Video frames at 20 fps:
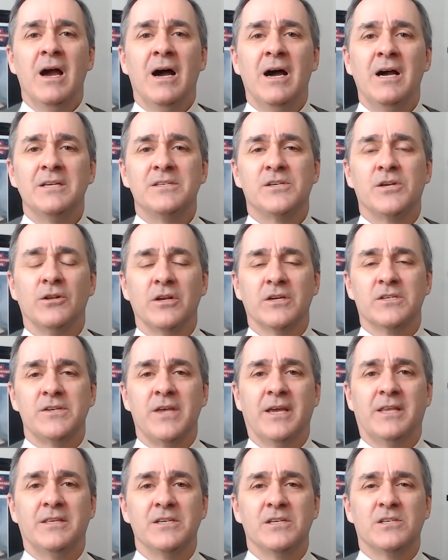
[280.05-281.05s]
it still looks
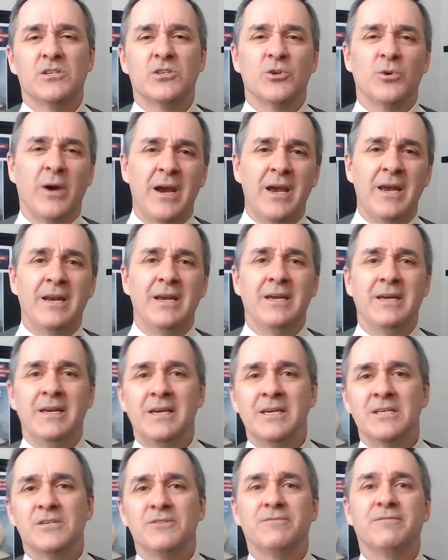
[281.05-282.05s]
like this trade
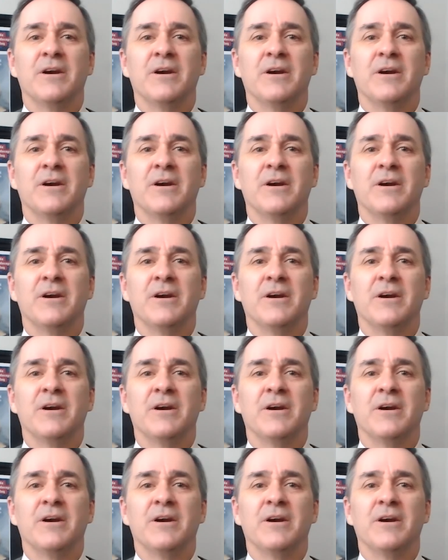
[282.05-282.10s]
is